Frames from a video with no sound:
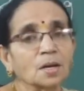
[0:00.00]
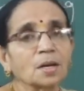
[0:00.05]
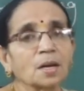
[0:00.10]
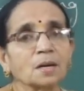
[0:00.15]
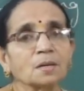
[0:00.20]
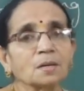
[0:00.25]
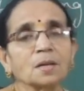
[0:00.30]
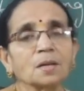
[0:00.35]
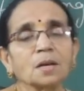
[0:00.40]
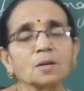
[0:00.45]

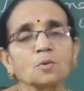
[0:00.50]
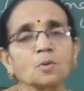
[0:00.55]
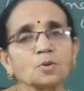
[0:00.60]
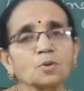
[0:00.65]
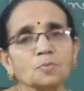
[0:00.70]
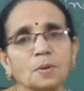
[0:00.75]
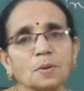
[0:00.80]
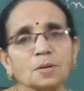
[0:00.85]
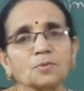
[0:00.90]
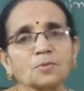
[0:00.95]
Here they do
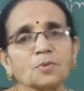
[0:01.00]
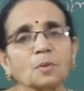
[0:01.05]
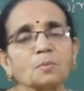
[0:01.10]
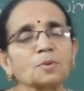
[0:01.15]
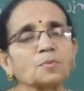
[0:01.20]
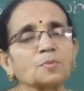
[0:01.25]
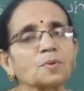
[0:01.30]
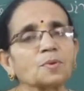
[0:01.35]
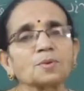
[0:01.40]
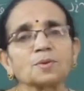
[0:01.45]
not specify
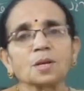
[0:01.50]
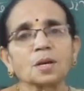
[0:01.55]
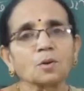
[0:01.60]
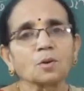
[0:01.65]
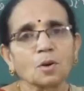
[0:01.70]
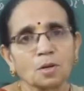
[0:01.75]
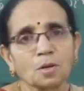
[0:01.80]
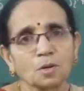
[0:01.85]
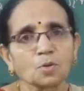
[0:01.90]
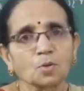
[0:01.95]
between
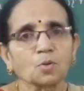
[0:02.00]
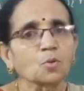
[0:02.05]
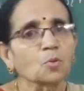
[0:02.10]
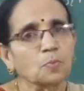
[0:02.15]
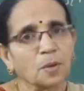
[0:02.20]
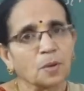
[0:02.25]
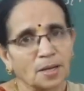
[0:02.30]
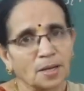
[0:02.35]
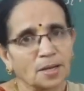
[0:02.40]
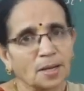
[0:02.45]
zero and two
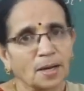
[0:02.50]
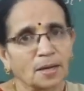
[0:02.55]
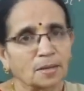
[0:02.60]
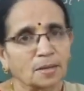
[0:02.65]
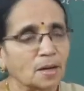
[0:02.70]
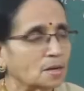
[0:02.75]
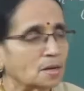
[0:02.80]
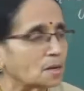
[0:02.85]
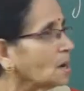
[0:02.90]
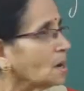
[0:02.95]
pi like
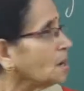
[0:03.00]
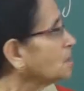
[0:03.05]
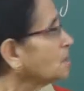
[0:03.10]
that.